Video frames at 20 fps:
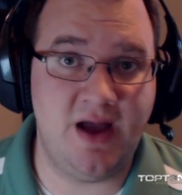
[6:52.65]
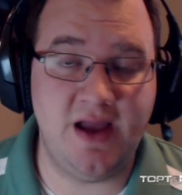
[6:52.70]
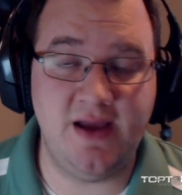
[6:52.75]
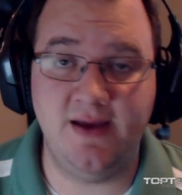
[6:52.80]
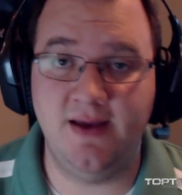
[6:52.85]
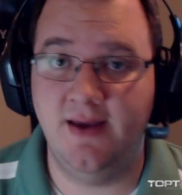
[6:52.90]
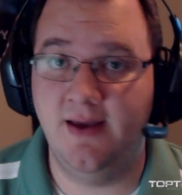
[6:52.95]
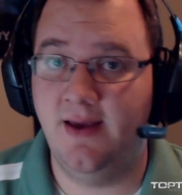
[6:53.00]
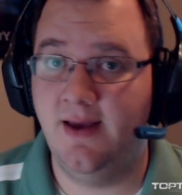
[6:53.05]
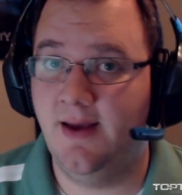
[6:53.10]
in
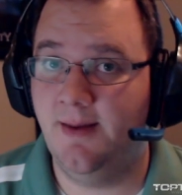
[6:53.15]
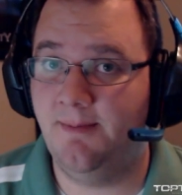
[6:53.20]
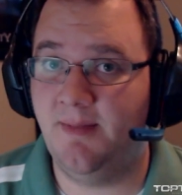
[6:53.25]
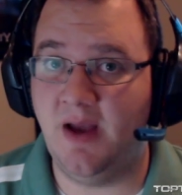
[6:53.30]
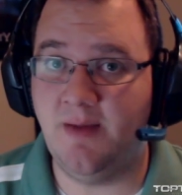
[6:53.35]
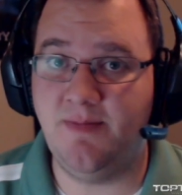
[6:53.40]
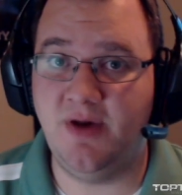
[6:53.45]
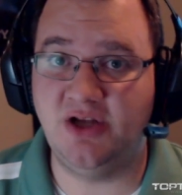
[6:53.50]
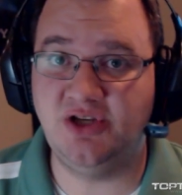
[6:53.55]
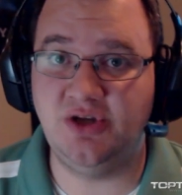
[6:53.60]
my
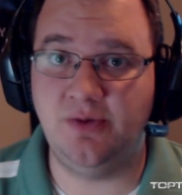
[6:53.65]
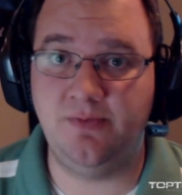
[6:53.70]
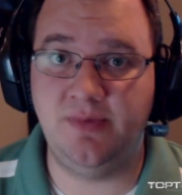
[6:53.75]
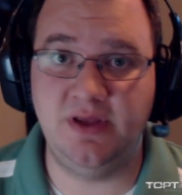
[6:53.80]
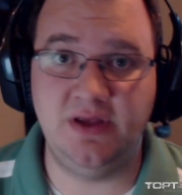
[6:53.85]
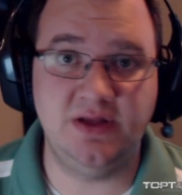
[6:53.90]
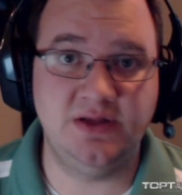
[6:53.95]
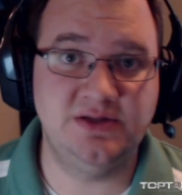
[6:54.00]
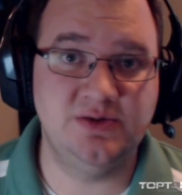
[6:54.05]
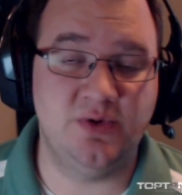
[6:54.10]
budget
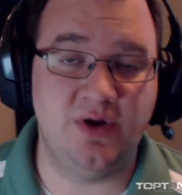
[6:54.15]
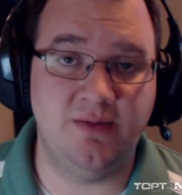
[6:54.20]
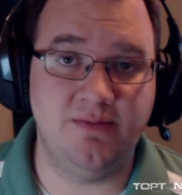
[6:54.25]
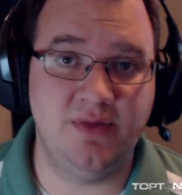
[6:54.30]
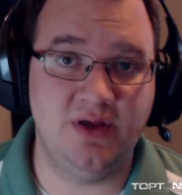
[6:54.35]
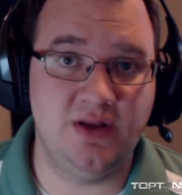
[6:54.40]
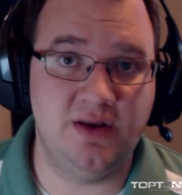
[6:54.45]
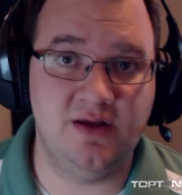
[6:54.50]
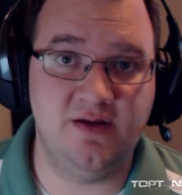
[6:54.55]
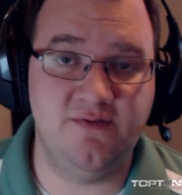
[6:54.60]
builds when
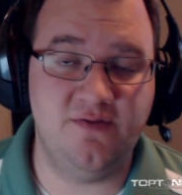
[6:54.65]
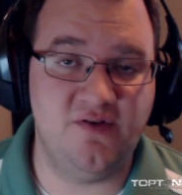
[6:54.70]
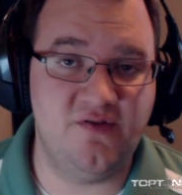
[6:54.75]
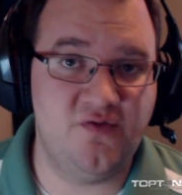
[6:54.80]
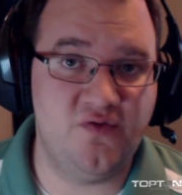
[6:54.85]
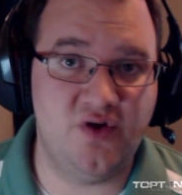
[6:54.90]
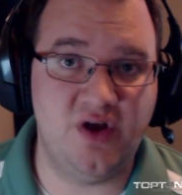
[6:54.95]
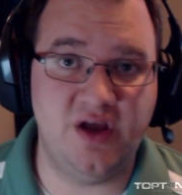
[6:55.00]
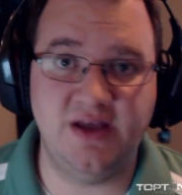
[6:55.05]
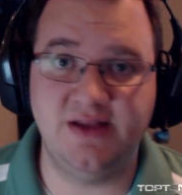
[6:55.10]
I'm building for
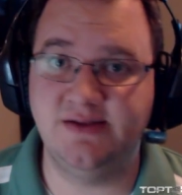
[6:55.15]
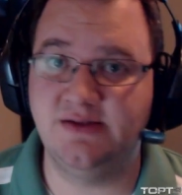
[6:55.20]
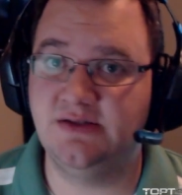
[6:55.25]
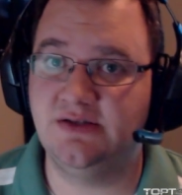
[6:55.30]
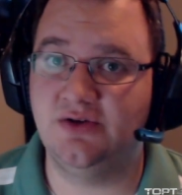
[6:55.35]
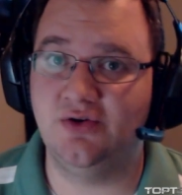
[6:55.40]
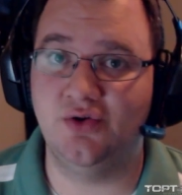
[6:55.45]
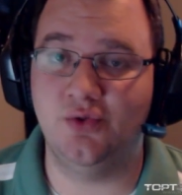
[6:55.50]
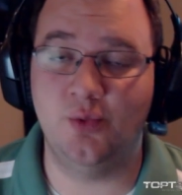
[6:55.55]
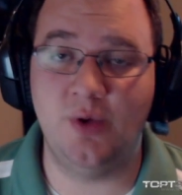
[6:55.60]

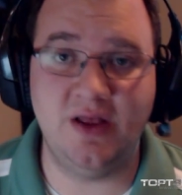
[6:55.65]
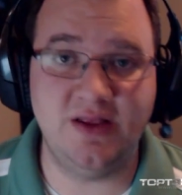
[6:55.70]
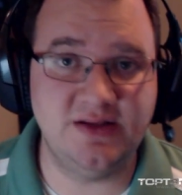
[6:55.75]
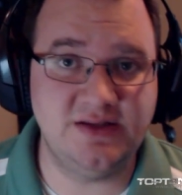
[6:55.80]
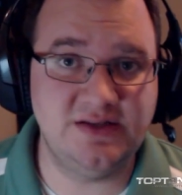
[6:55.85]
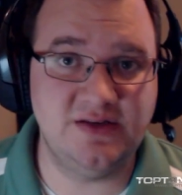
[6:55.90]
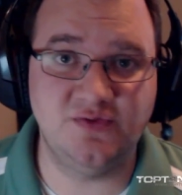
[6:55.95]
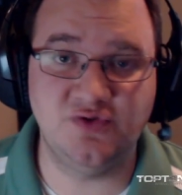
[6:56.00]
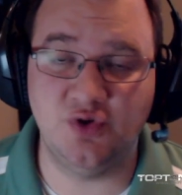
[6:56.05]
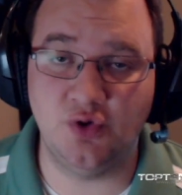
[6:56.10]
friends or
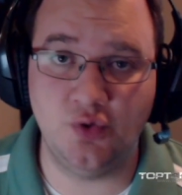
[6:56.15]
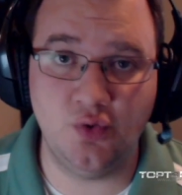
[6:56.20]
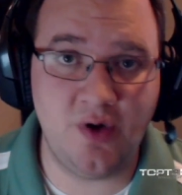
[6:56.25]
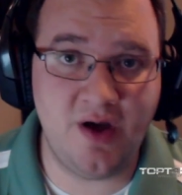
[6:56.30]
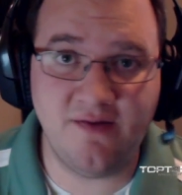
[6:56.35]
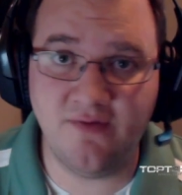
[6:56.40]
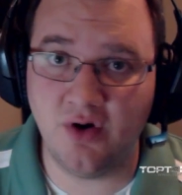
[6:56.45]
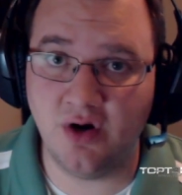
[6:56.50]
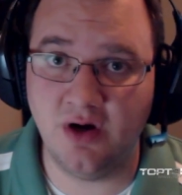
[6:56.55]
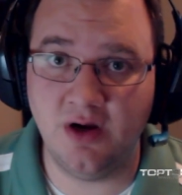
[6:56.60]
relatives or
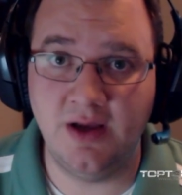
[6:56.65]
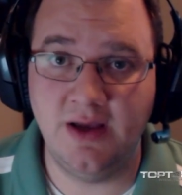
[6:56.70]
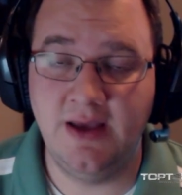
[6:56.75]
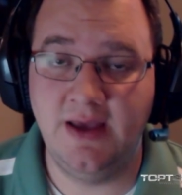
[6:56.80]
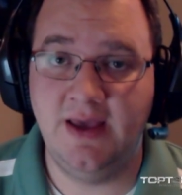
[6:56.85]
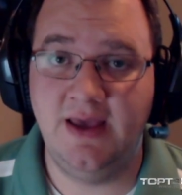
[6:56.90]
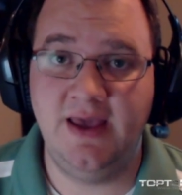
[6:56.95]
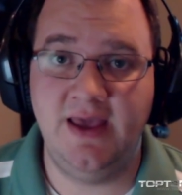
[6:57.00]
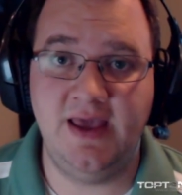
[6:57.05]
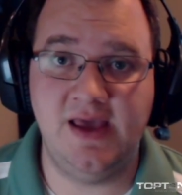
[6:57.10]
whoever,
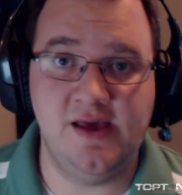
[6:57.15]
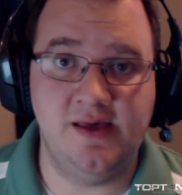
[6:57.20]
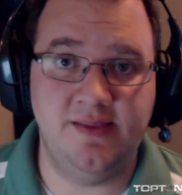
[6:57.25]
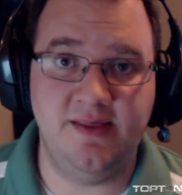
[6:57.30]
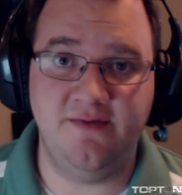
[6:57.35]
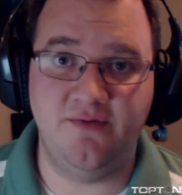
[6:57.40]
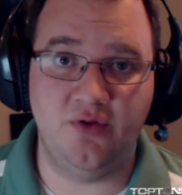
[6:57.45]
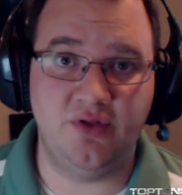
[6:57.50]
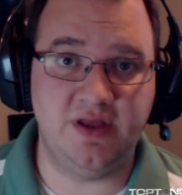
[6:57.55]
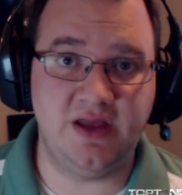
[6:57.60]

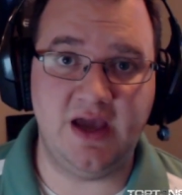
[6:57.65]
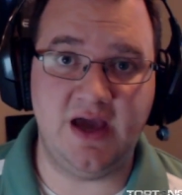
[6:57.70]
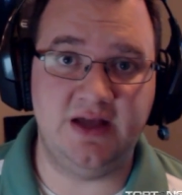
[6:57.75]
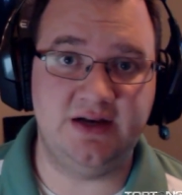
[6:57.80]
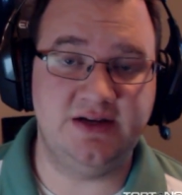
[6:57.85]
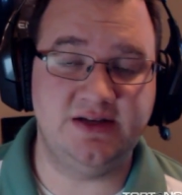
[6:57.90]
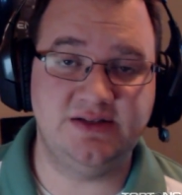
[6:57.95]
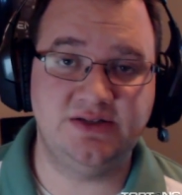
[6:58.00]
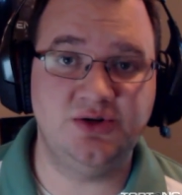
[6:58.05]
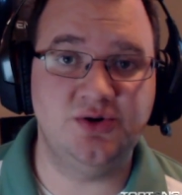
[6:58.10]
and they've only
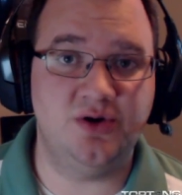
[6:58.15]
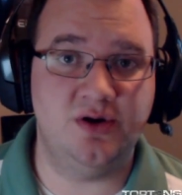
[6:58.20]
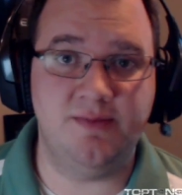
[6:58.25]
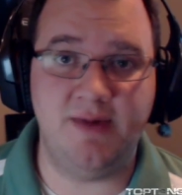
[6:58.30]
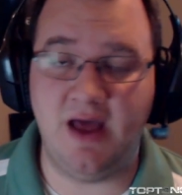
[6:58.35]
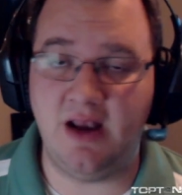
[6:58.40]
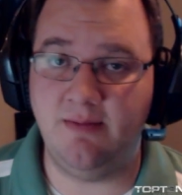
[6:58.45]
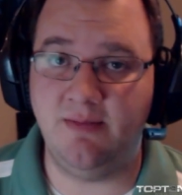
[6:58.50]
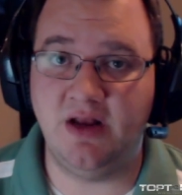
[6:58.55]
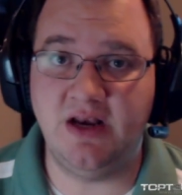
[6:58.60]
got a certain
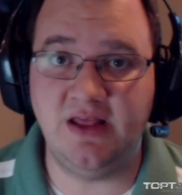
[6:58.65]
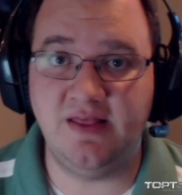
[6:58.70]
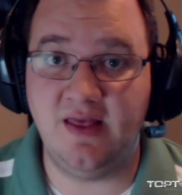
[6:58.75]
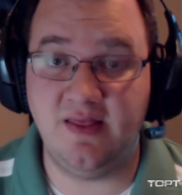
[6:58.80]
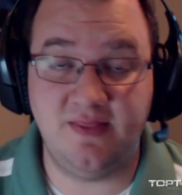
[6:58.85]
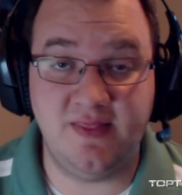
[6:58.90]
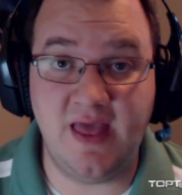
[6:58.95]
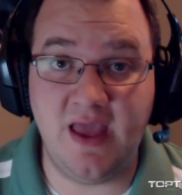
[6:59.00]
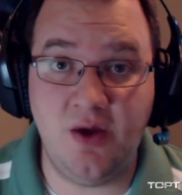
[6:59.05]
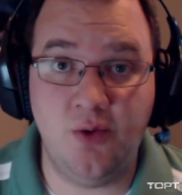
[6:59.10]
amount of money
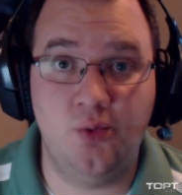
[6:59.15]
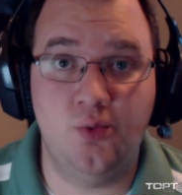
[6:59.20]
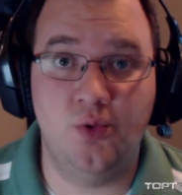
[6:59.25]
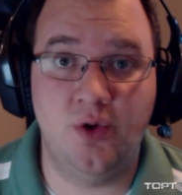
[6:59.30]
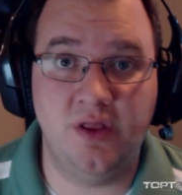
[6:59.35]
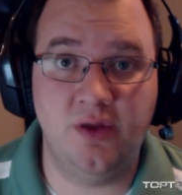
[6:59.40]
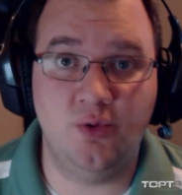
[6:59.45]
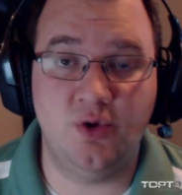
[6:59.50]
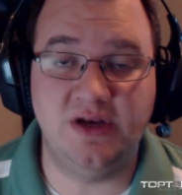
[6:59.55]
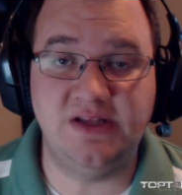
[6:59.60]
that they
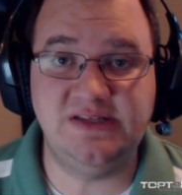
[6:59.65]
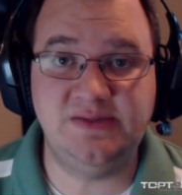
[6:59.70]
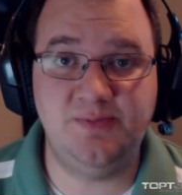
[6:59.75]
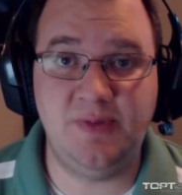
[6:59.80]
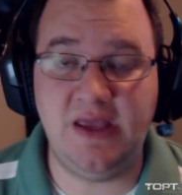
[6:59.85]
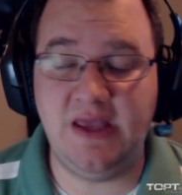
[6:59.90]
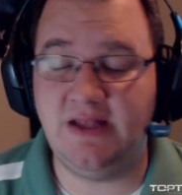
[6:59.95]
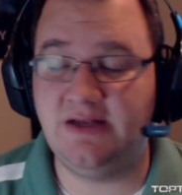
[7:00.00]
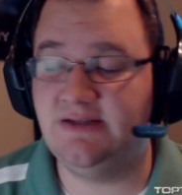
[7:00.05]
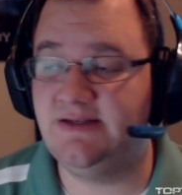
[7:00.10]
really want to
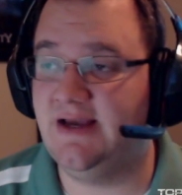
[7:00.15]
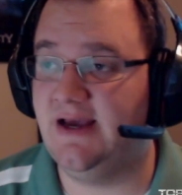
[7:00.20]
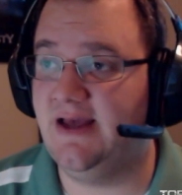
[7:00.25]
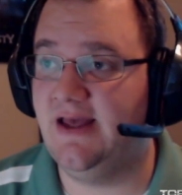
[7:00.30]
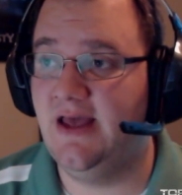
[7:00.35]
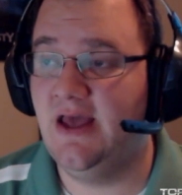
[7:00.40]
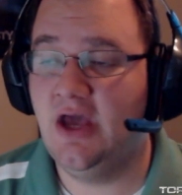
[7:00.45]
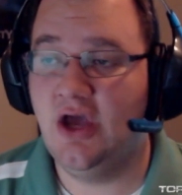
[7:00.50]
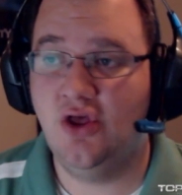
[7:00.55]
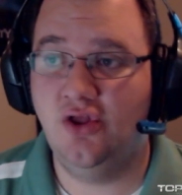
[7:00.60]
spend.
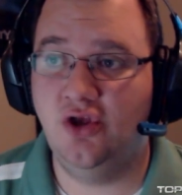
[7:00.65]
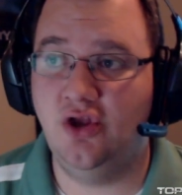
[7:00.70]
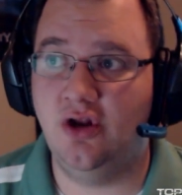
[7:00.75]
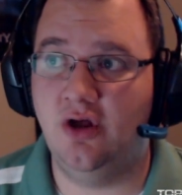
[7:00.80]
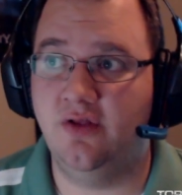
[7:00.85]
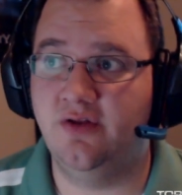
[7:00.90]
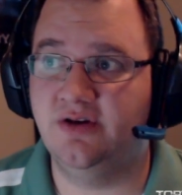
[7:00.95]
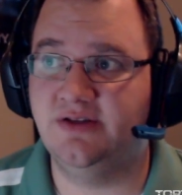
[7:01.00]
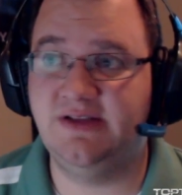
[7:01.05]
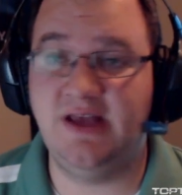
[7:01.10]

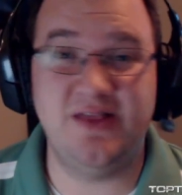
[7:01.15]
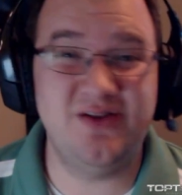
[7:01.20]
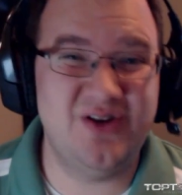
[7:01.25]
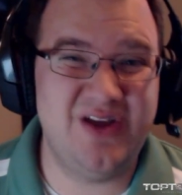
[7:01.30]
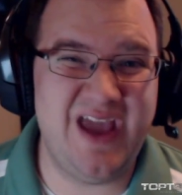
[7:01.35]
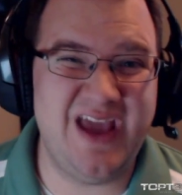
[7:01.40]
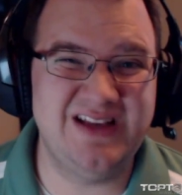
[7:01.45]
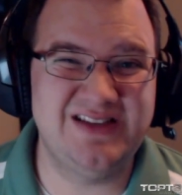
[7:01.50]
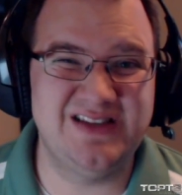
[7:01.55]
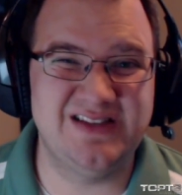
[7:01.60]
You know, there's
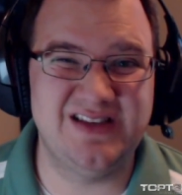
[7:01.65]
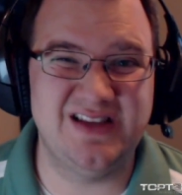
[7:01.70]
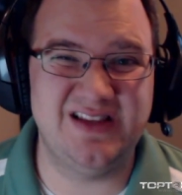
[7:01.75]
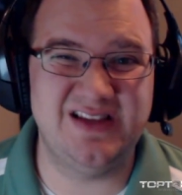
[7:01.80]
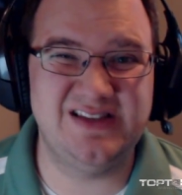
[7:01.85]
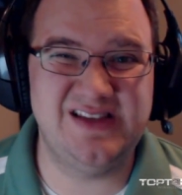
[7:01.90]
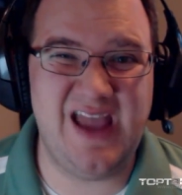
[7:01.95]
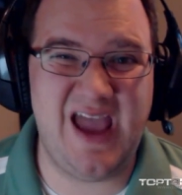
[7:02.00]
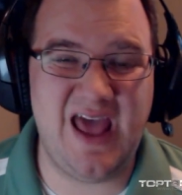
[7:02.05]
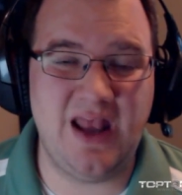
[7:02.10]
other cases
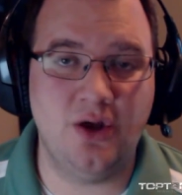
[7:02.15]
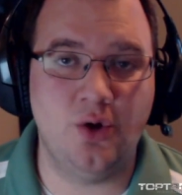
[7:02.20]
in this